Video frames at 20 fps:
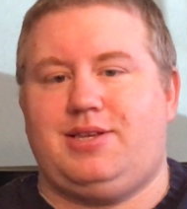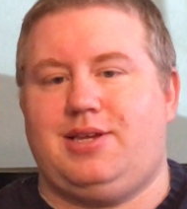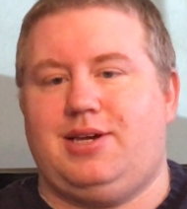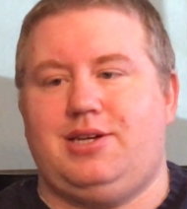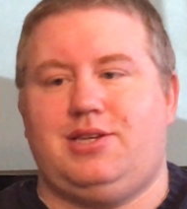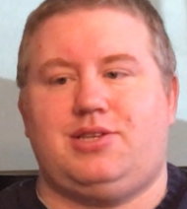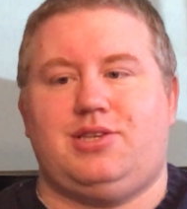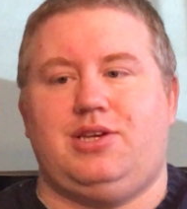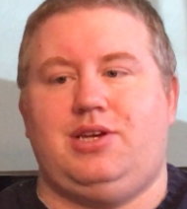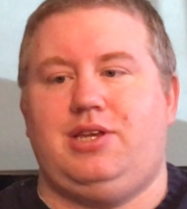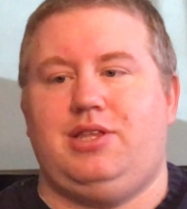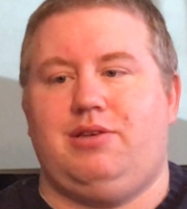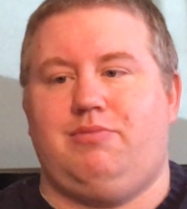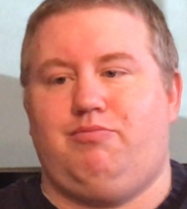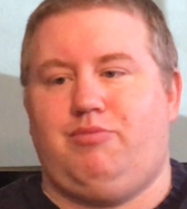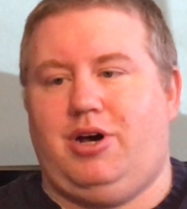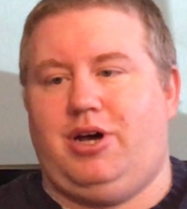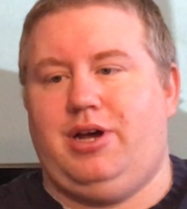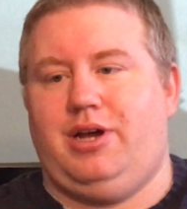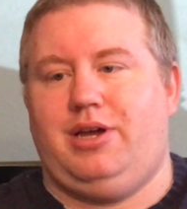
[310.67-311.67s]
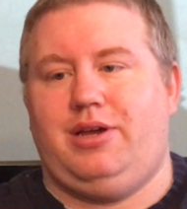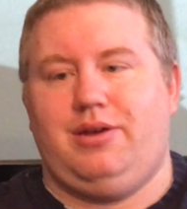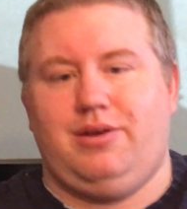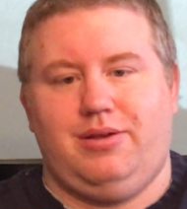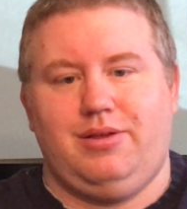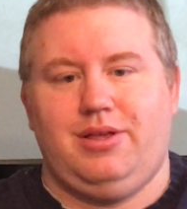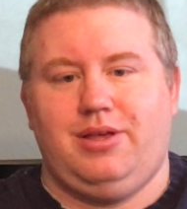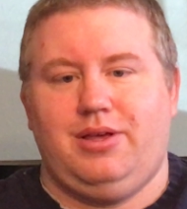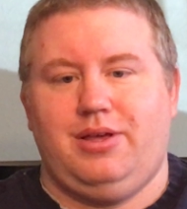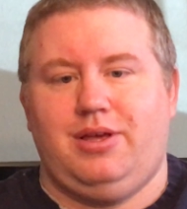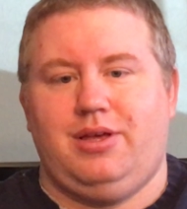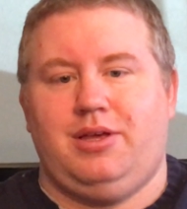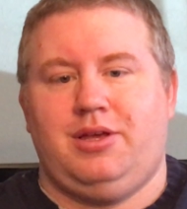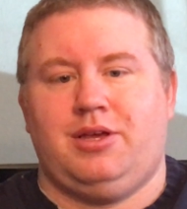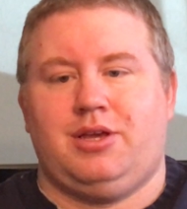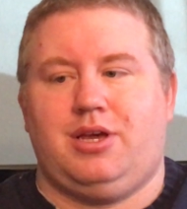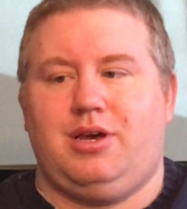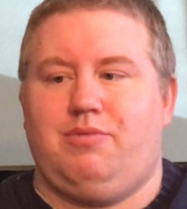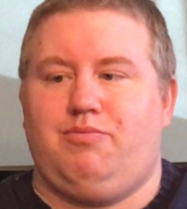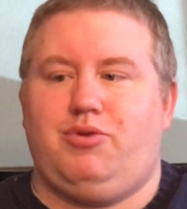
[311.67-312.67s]
They see that my
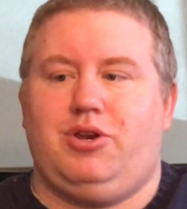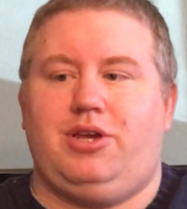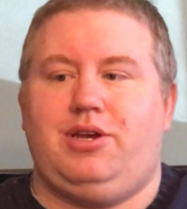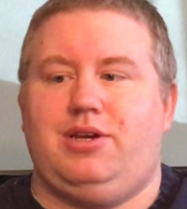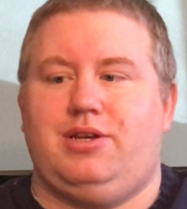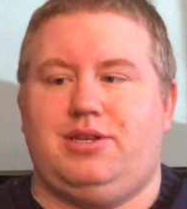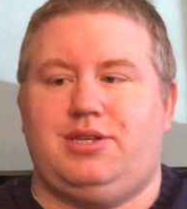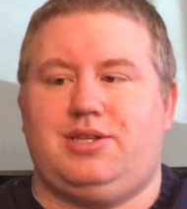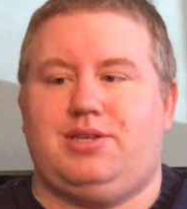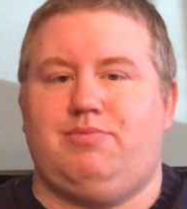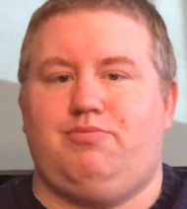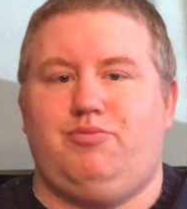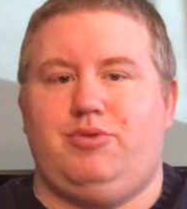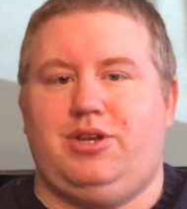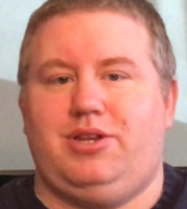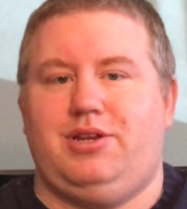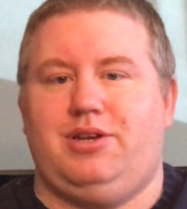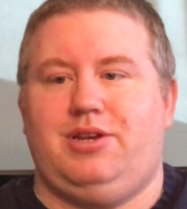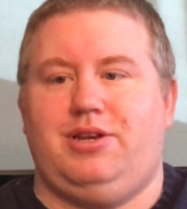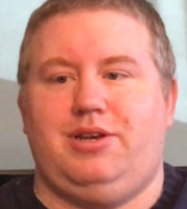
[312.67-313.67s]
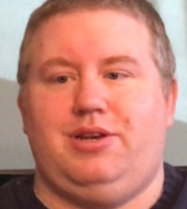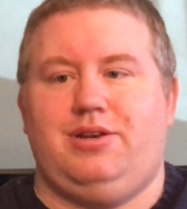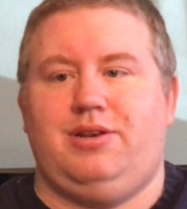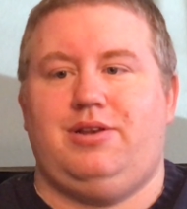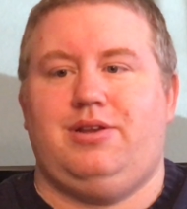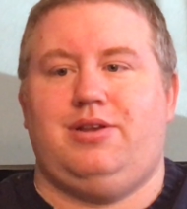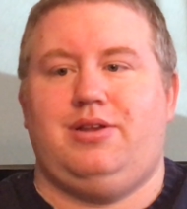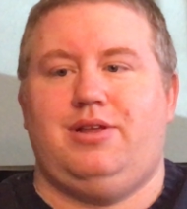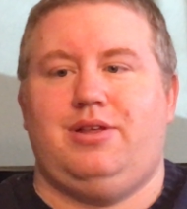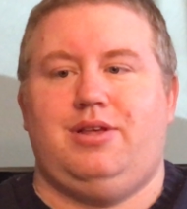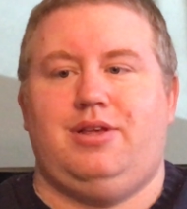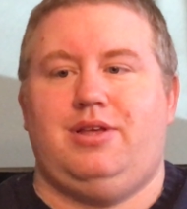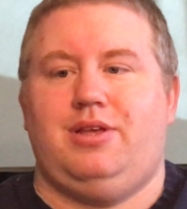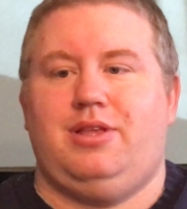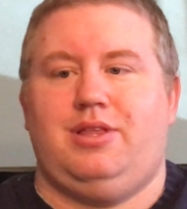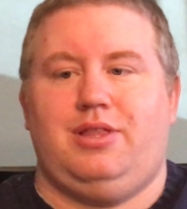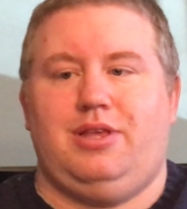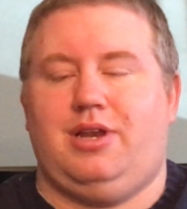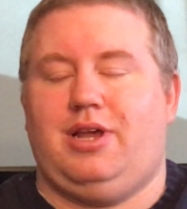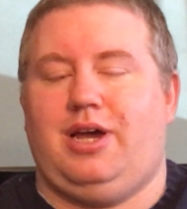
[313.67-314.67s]
company has submitted and
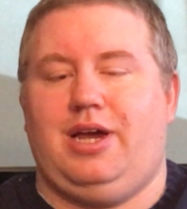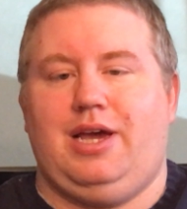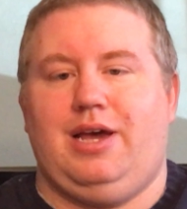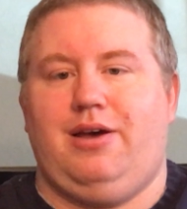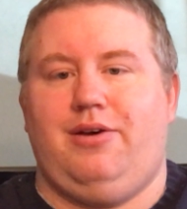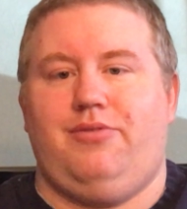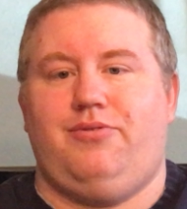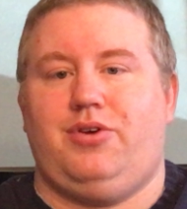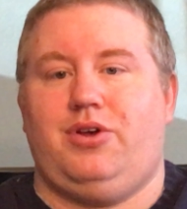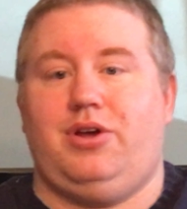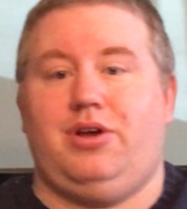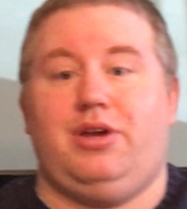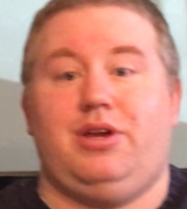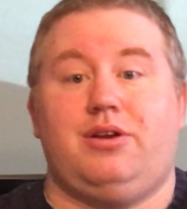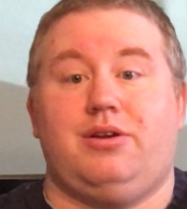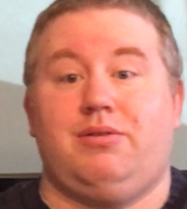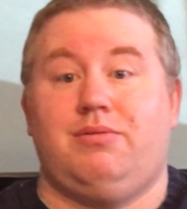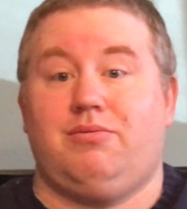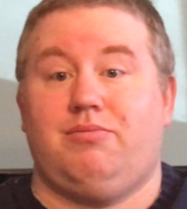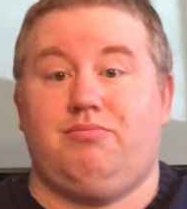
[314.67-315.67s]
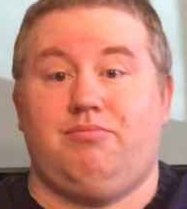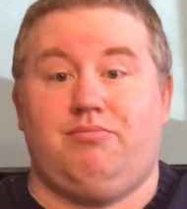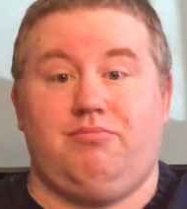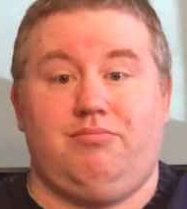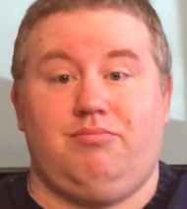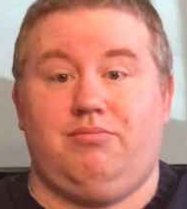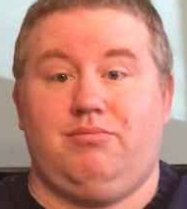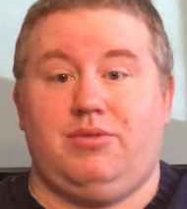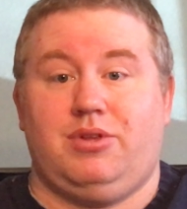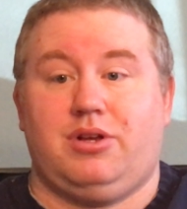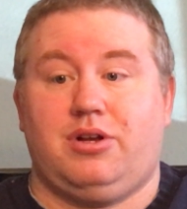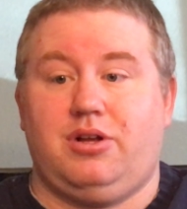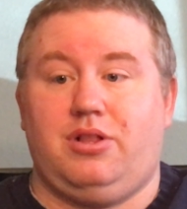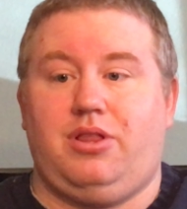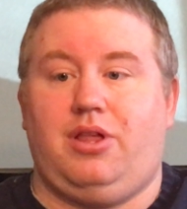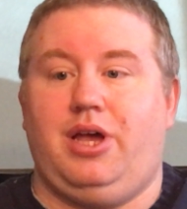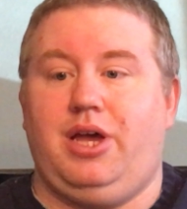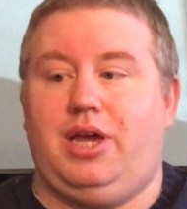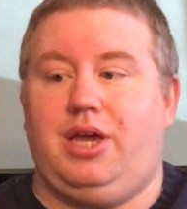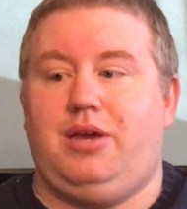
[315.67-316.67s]
that I have a
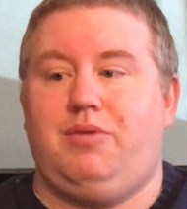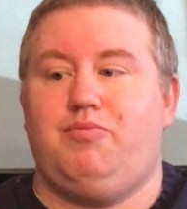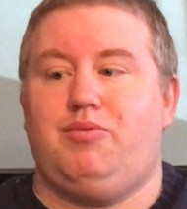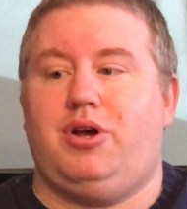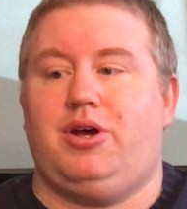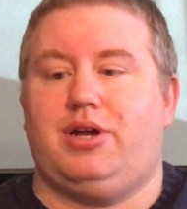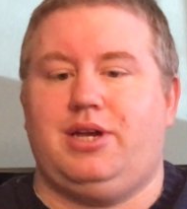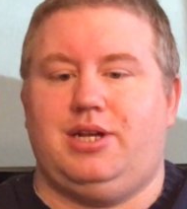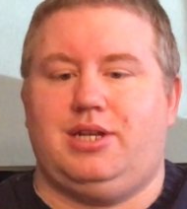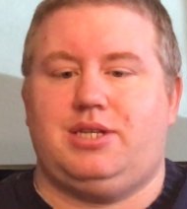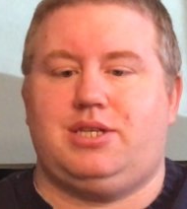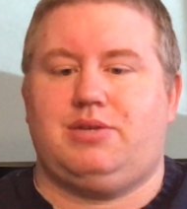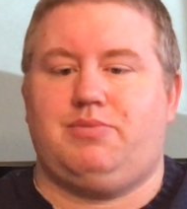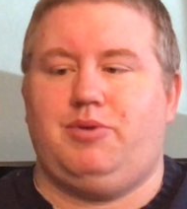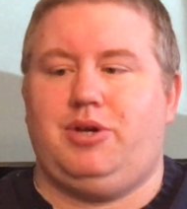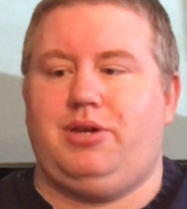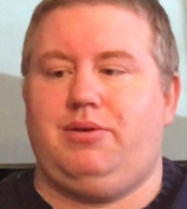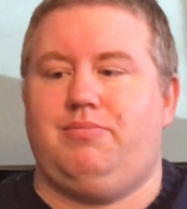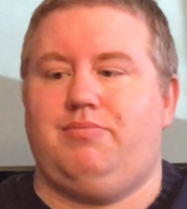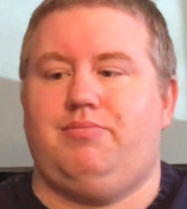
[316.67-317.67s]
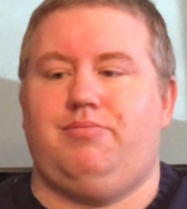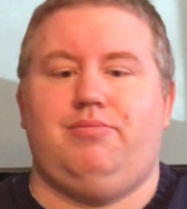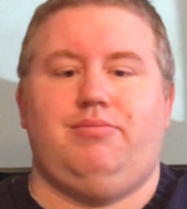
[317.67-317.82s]
claim against me,